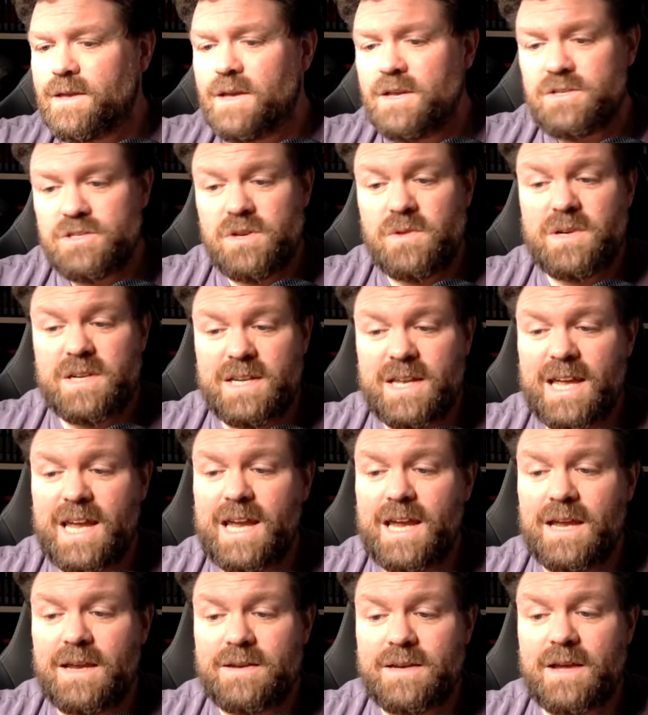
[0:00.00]
So did
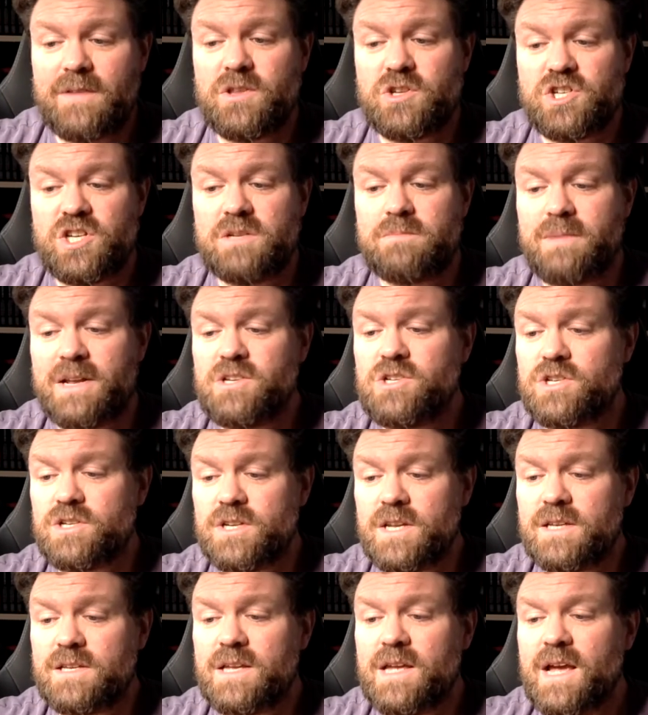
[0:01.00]
he, now that she'd
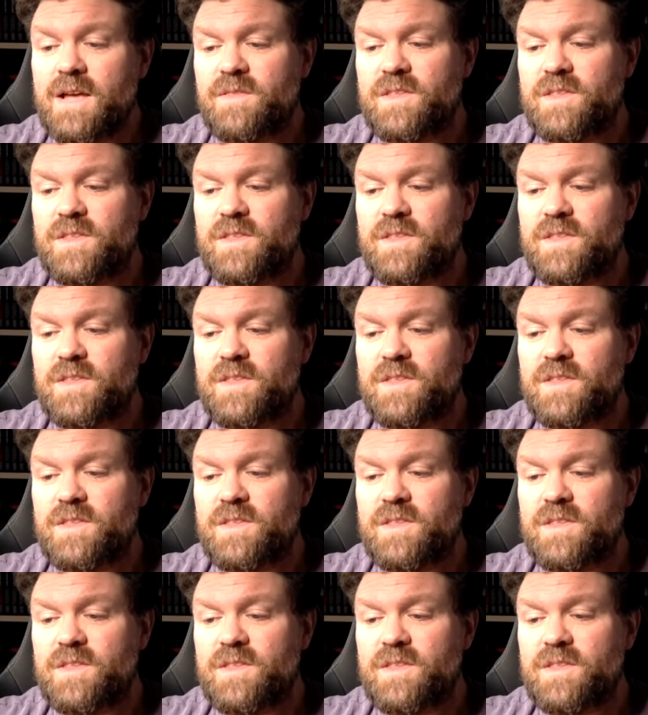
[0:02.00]
mentioned it.